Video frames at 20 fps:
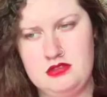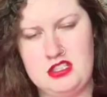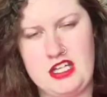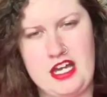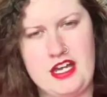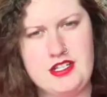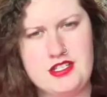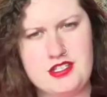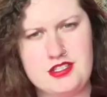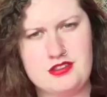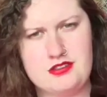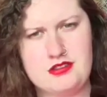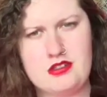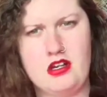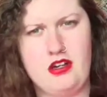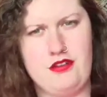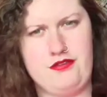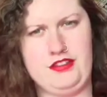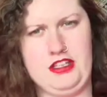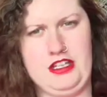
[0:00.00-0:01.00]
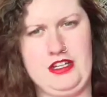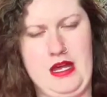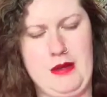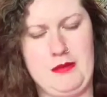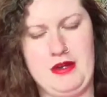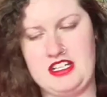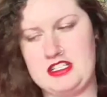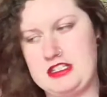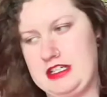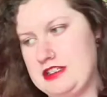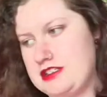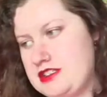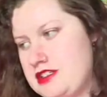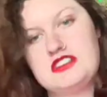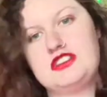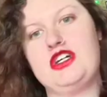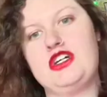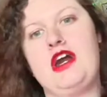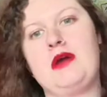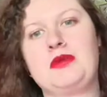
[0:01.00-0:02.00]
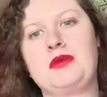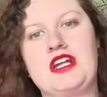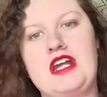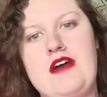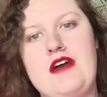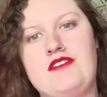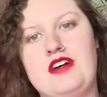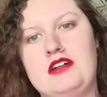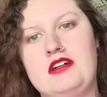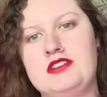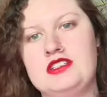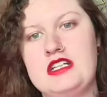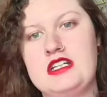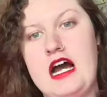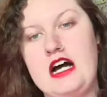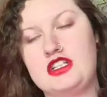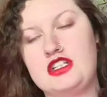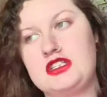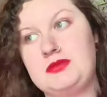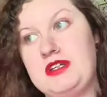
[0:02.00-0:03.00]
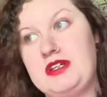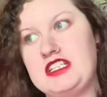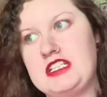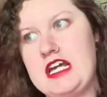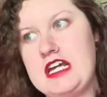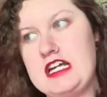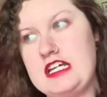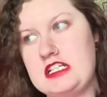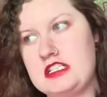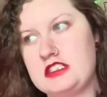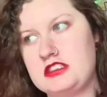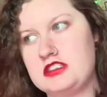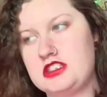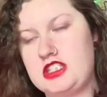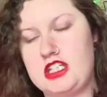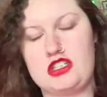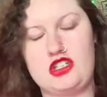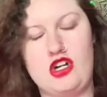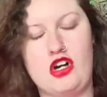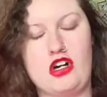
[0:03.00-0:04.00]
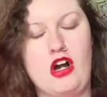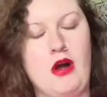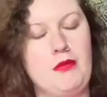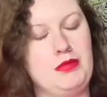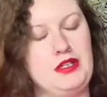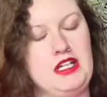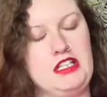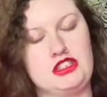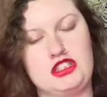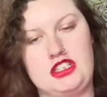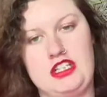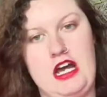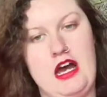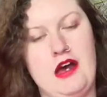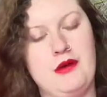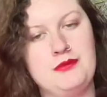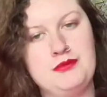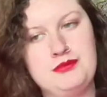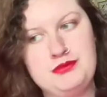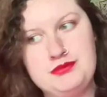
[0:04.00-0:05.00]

Yes, hopefully that makes sense. So yeah, I'm gonna have a LGBT TikTok compilation, a